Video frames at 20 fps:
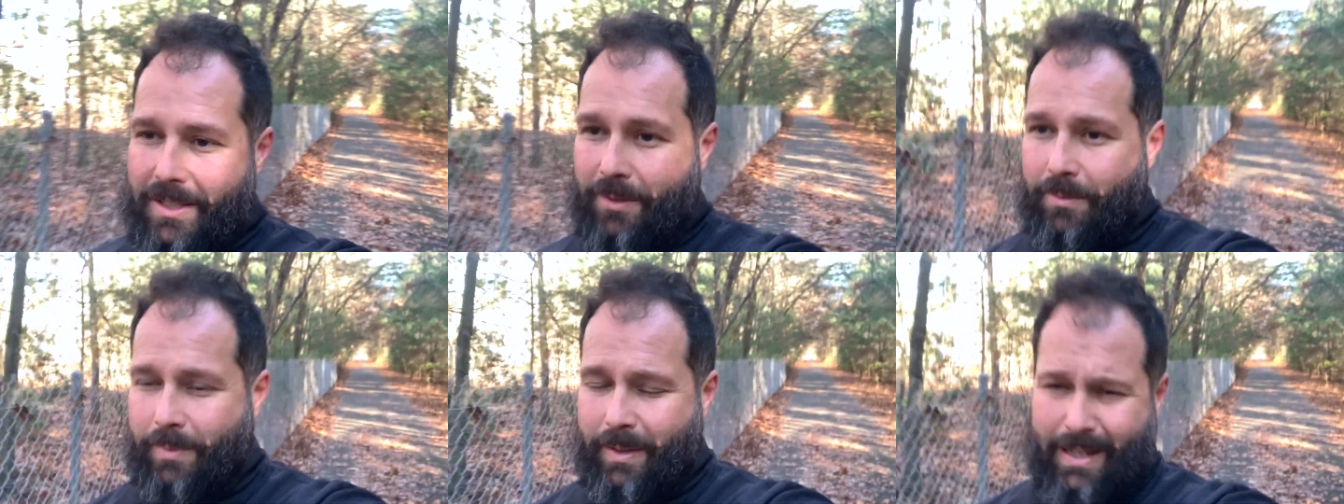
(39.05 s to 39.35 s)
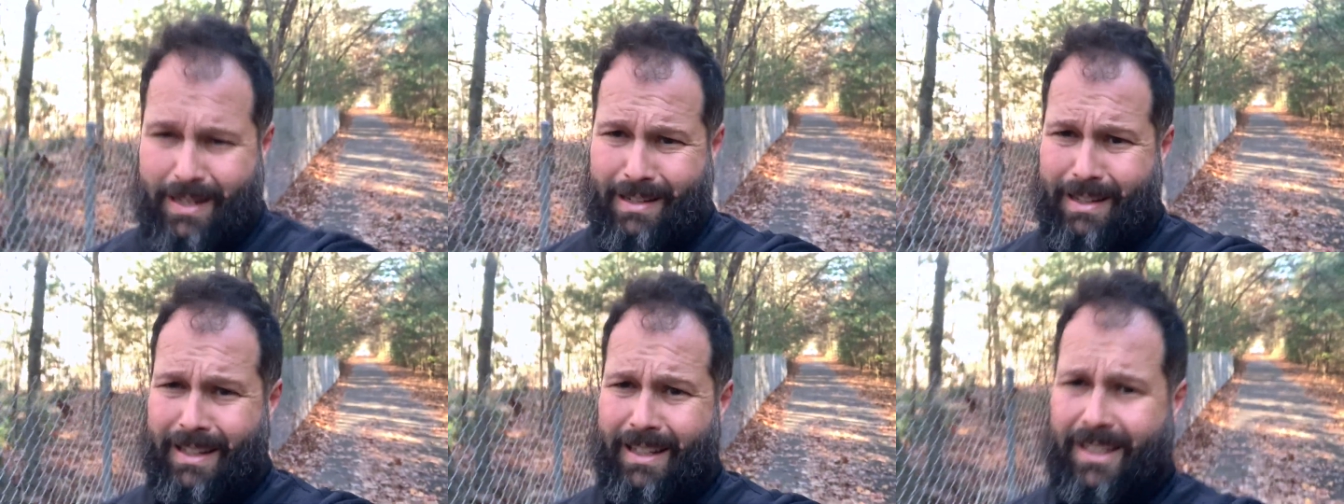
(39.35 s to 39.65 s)
of
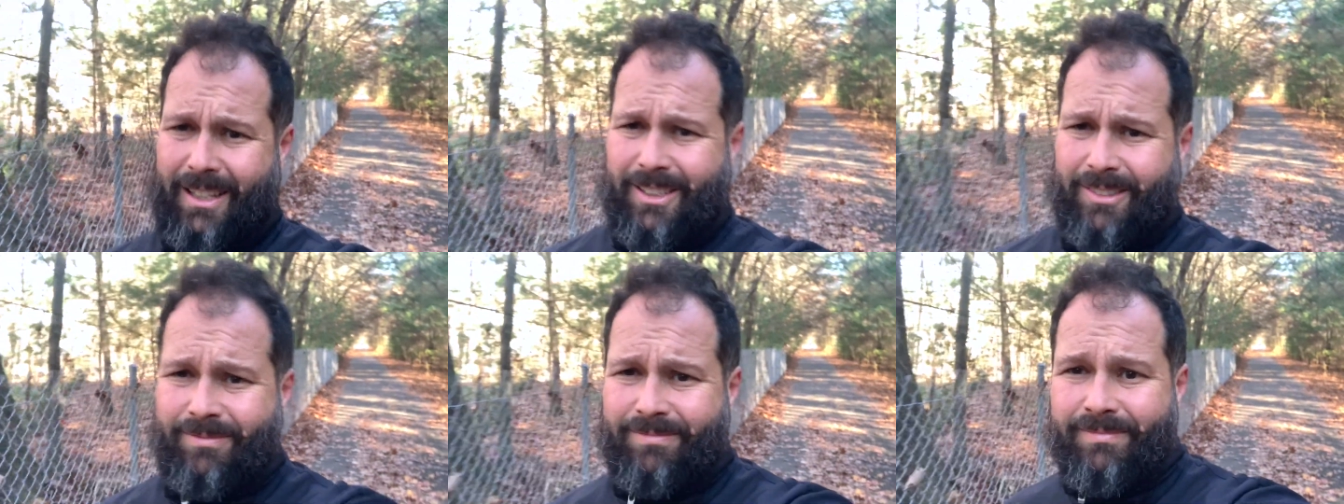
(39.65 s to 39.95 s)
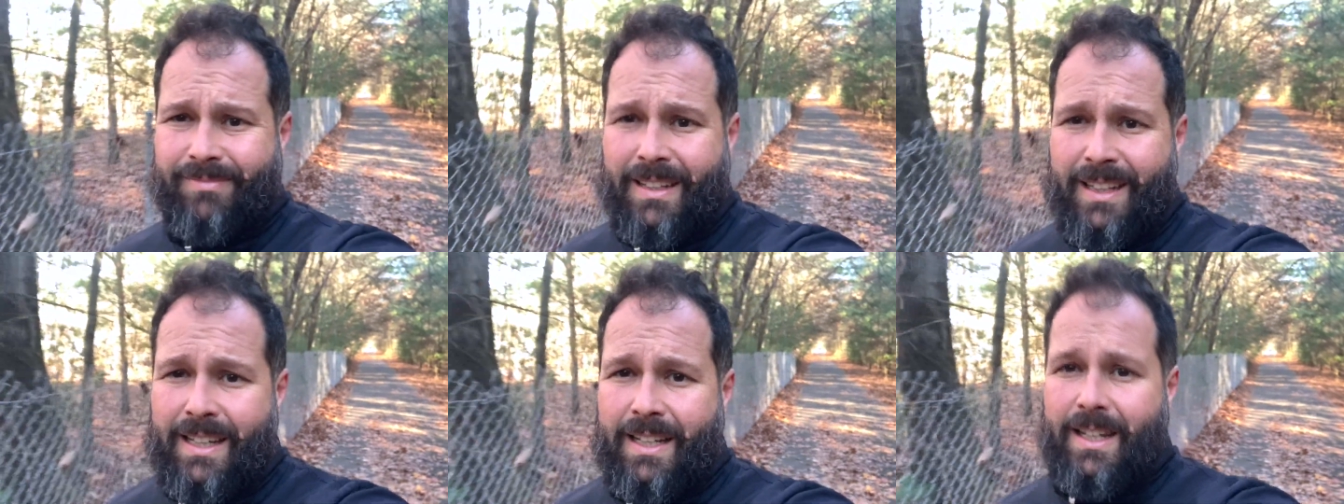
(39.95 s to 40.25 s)
being like,
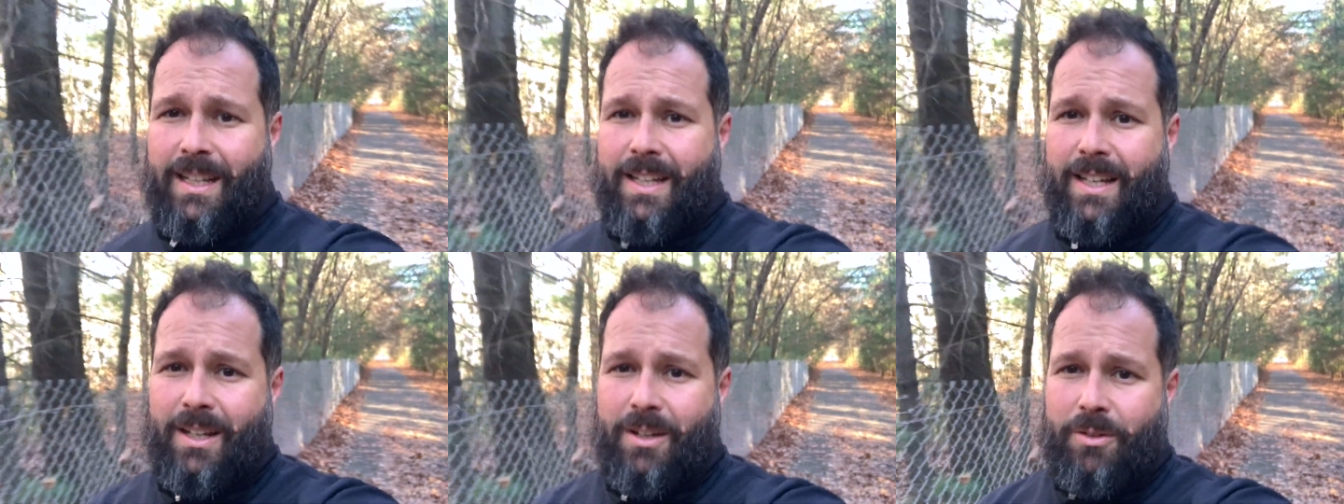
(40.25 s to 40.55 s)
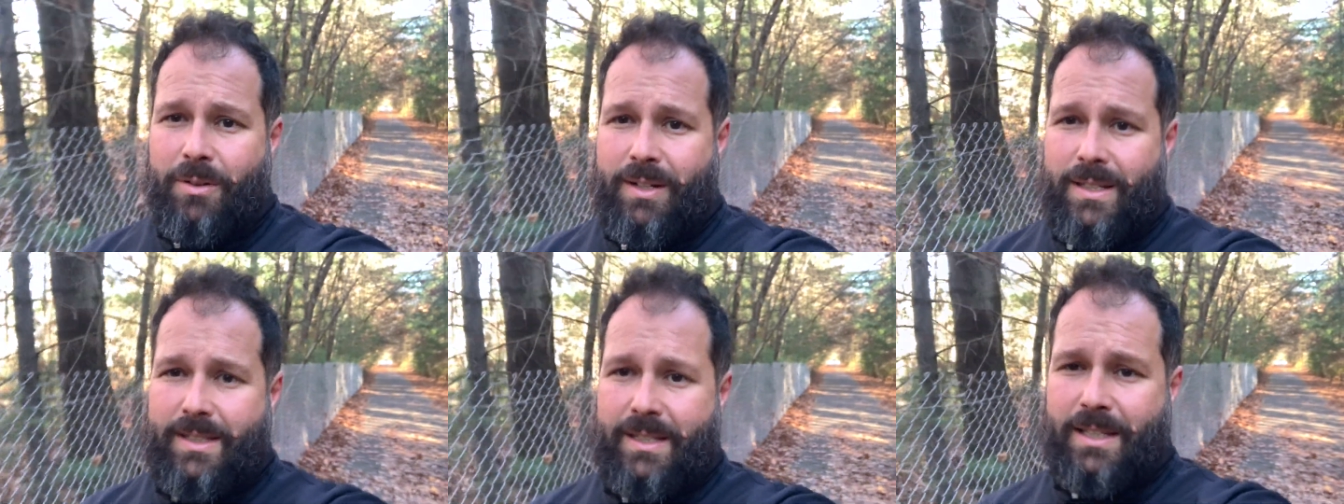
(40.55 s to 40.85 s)

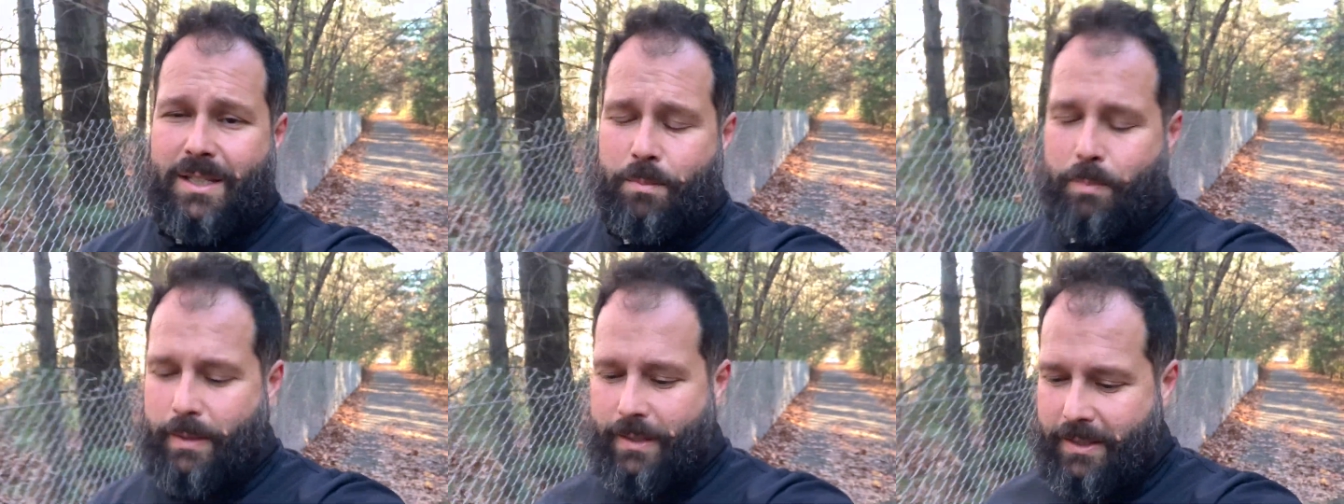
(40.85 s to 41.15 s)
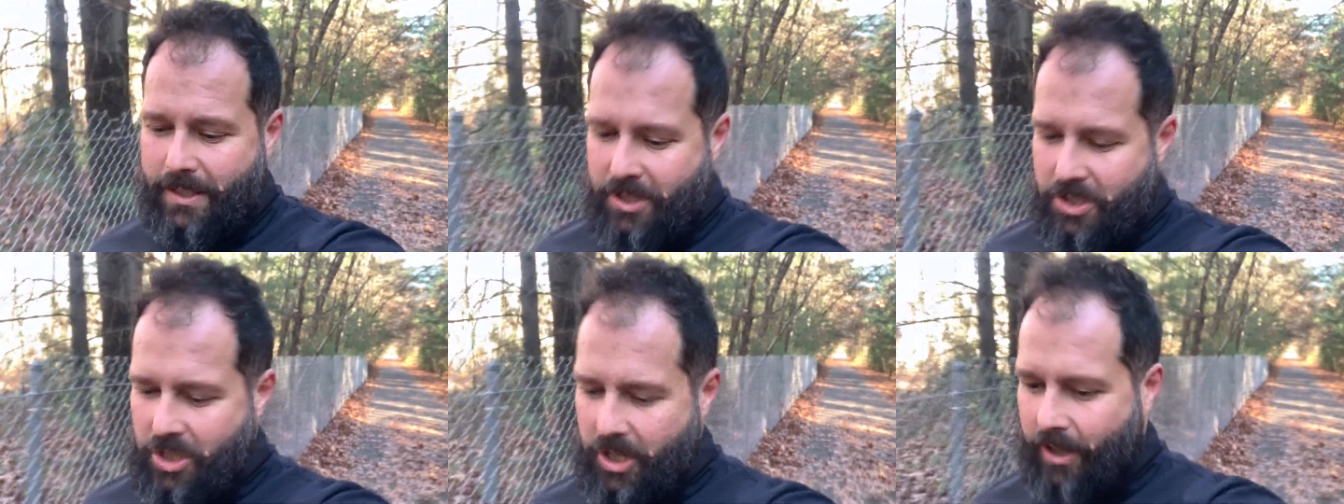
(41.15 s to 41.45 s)
what is this
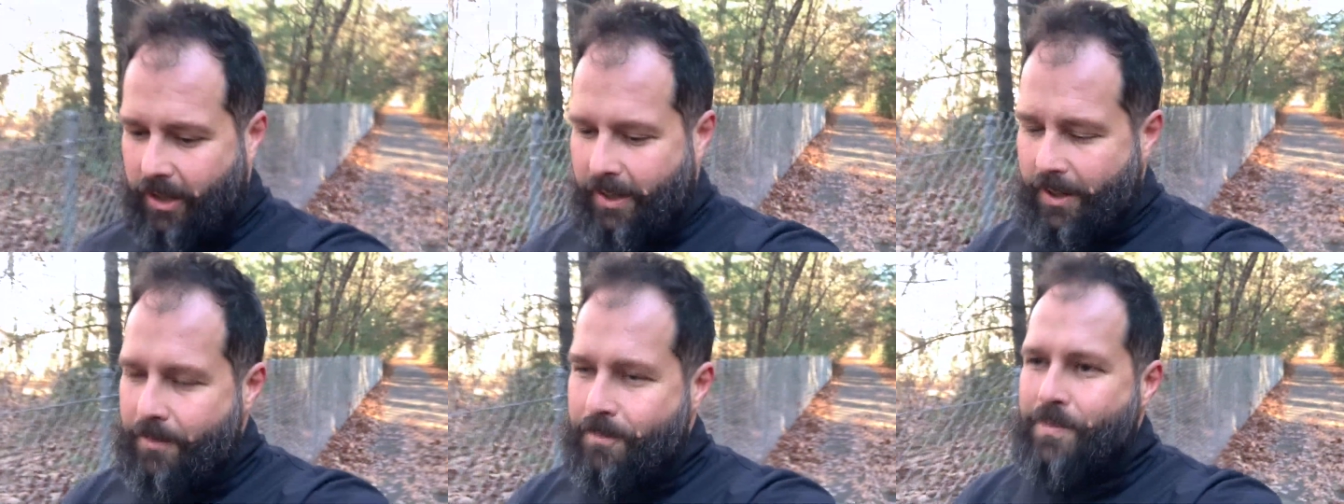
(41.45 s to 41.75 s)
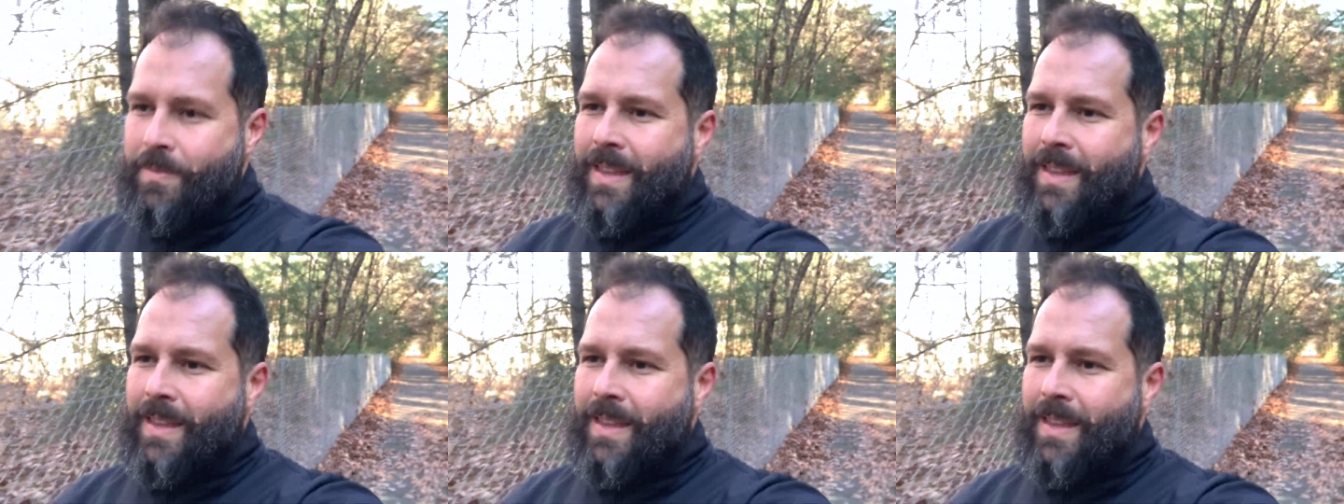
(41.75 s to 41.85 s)
piece of junk?